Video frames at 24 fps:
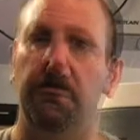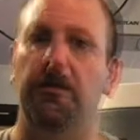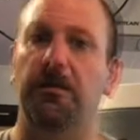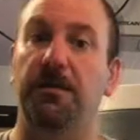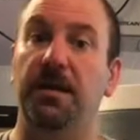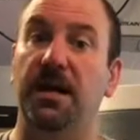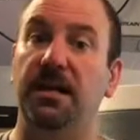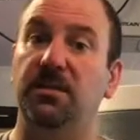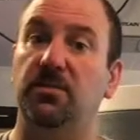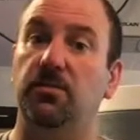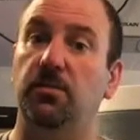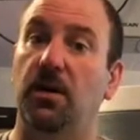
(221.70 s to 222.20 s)

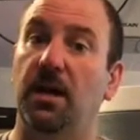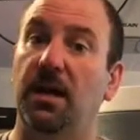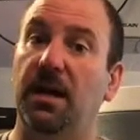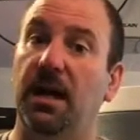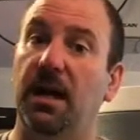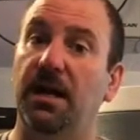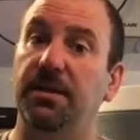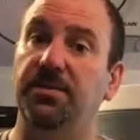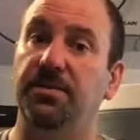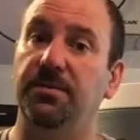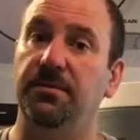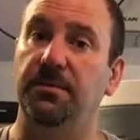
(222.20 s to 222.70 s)
That's why
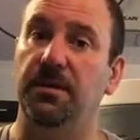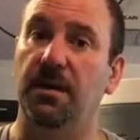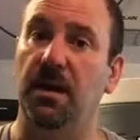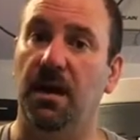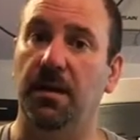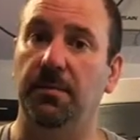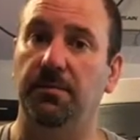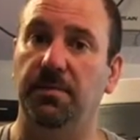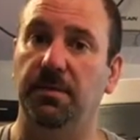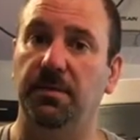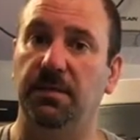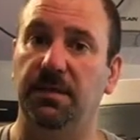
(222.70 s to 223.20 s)
I do
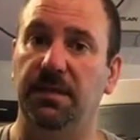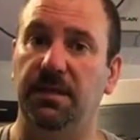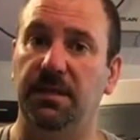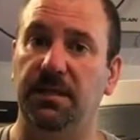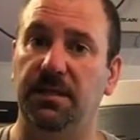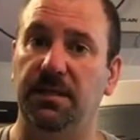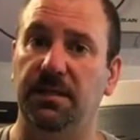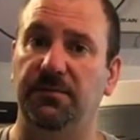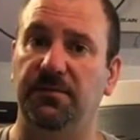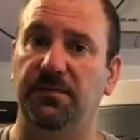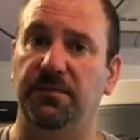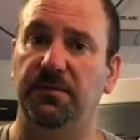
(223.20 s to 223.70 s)
not
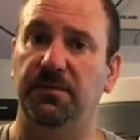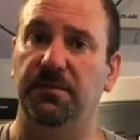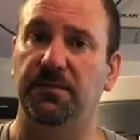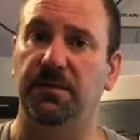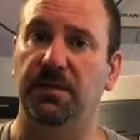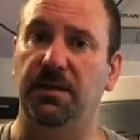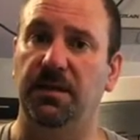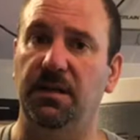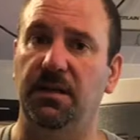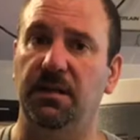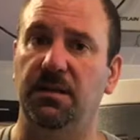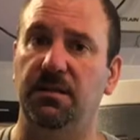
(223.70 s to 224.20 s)
believe
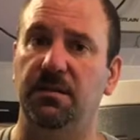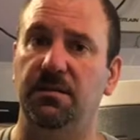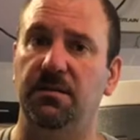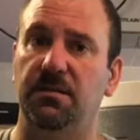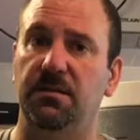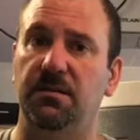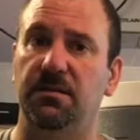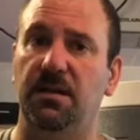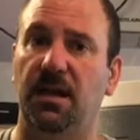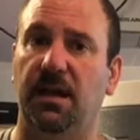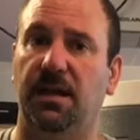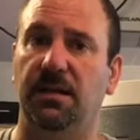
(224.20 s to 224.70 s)
in
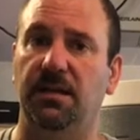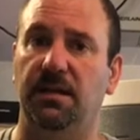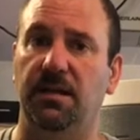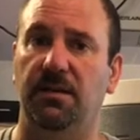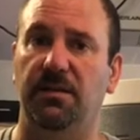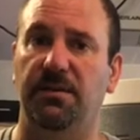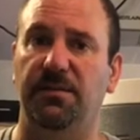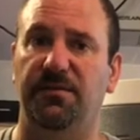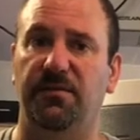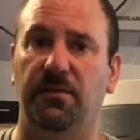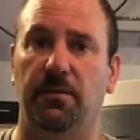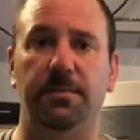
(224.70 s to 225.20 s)

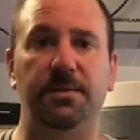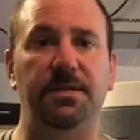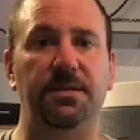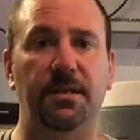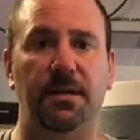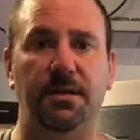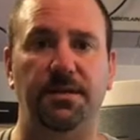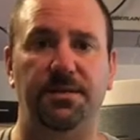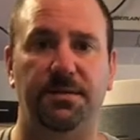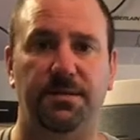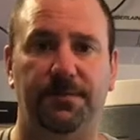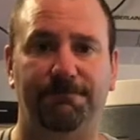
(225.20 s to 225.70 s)
secondary
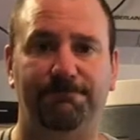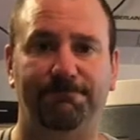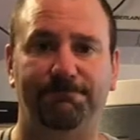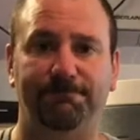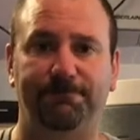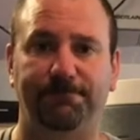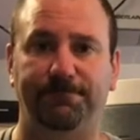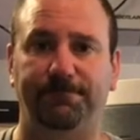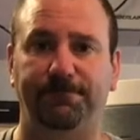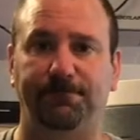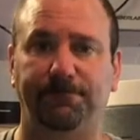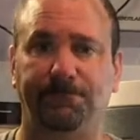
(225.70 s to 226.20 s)
fermentation.
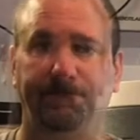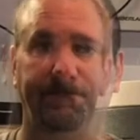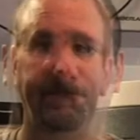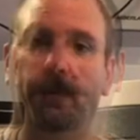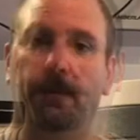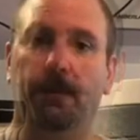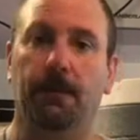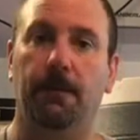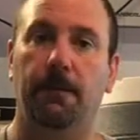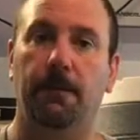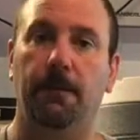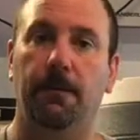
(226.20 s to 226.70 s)

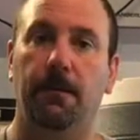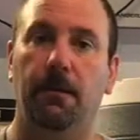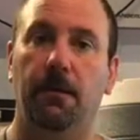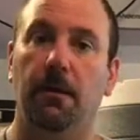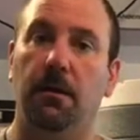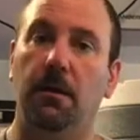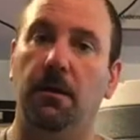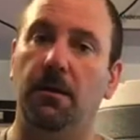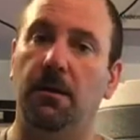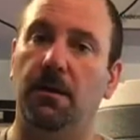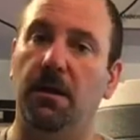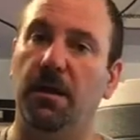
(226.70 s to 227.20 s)

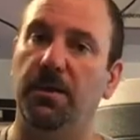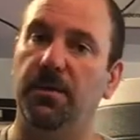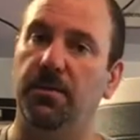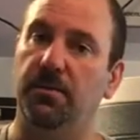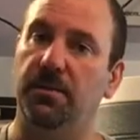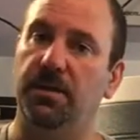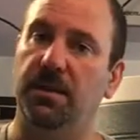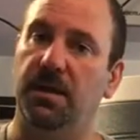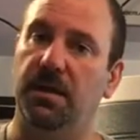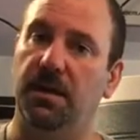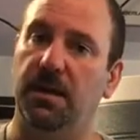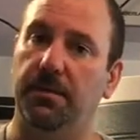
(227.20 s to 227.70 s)
Another
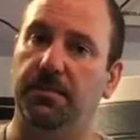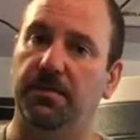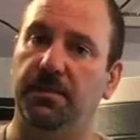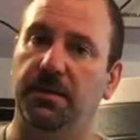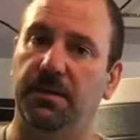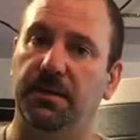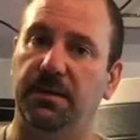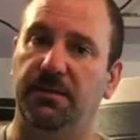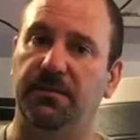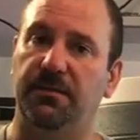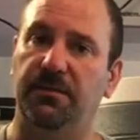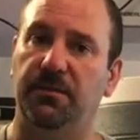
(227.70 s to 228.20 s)
one that I
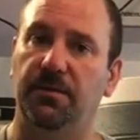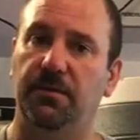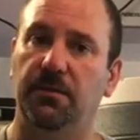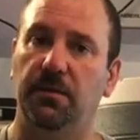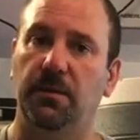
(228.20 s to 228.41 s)
believe: